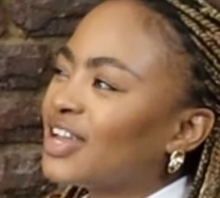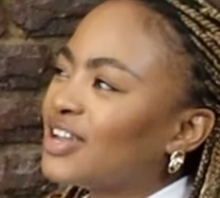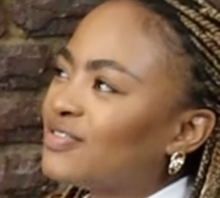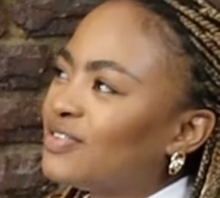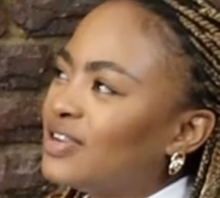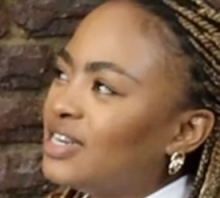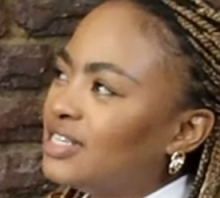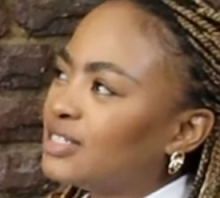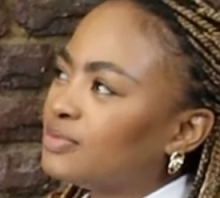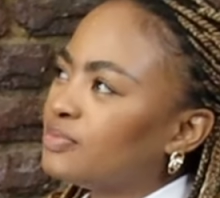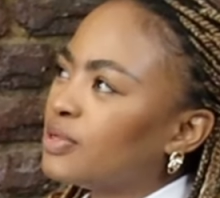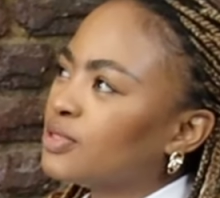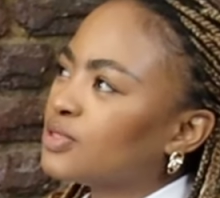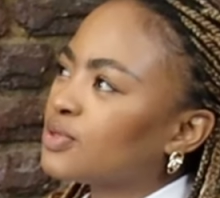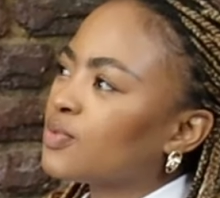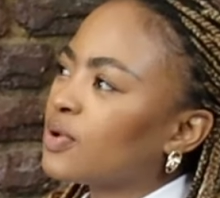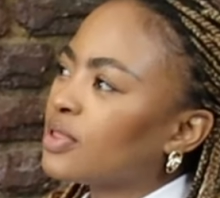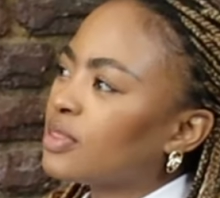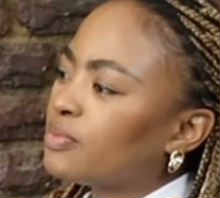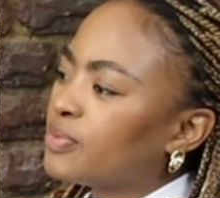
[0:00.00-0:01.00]
so it really
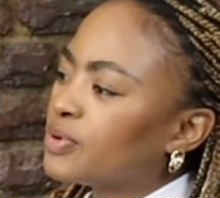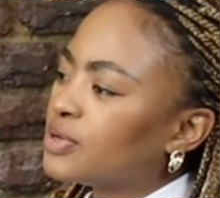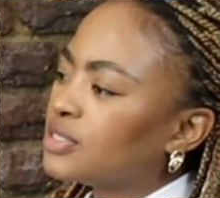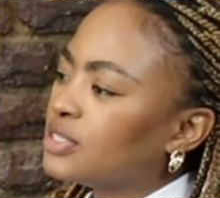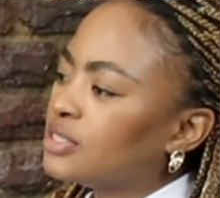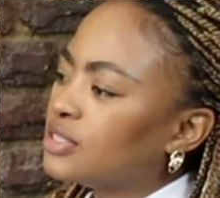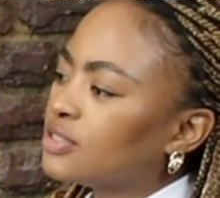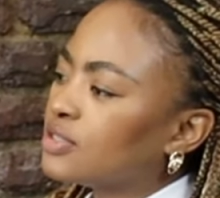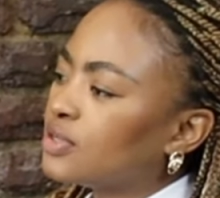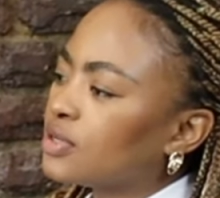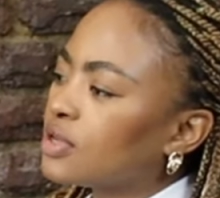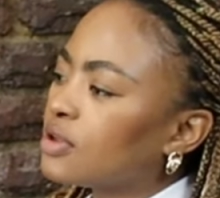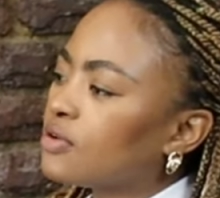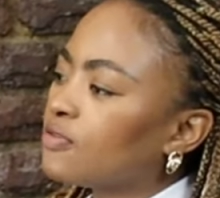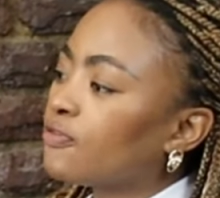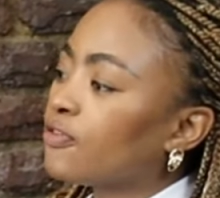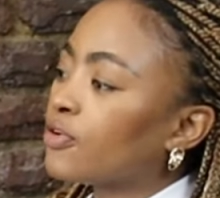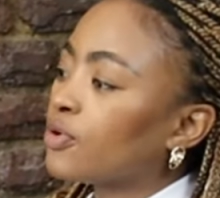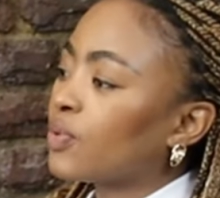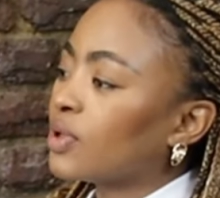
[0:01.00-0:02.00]
depends on what the person is
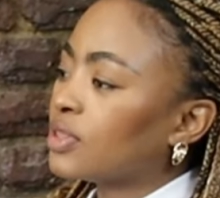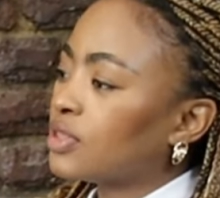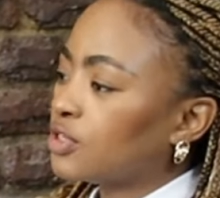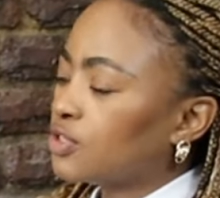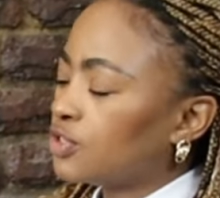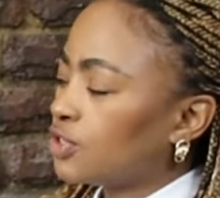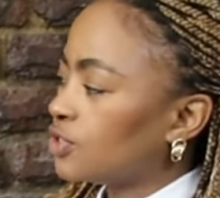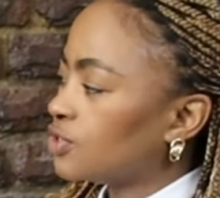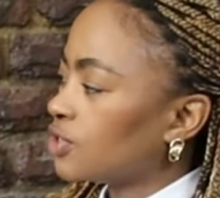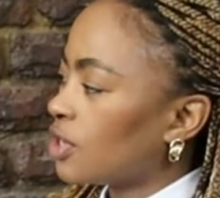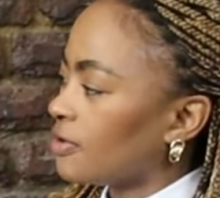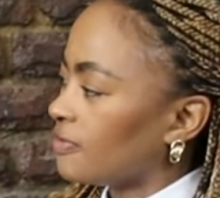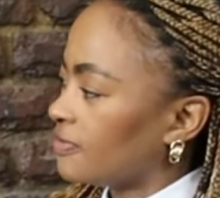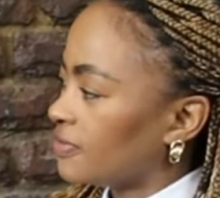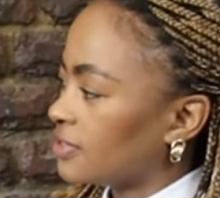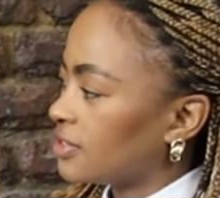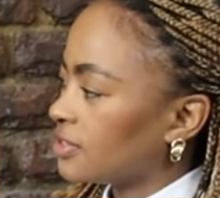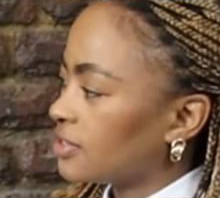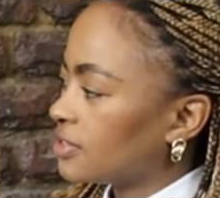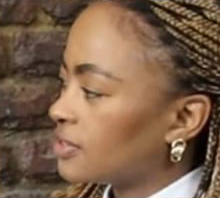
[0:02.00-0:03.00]
looking for and what the church
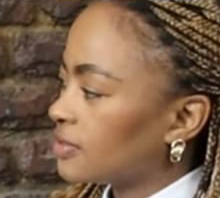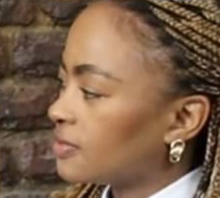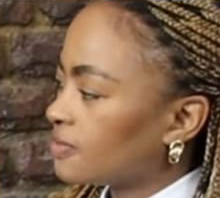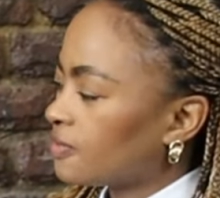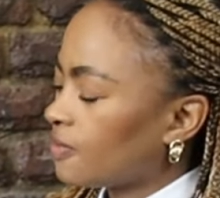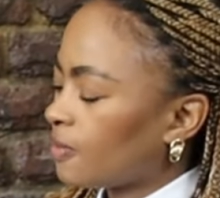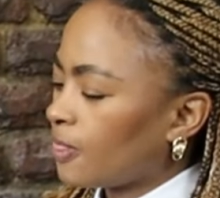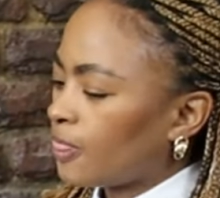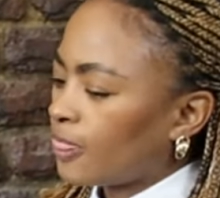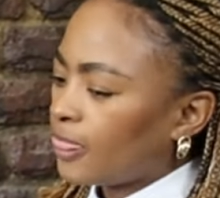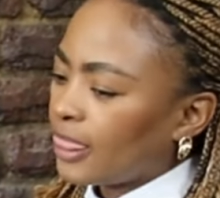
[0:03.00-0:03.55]
offers. Sure.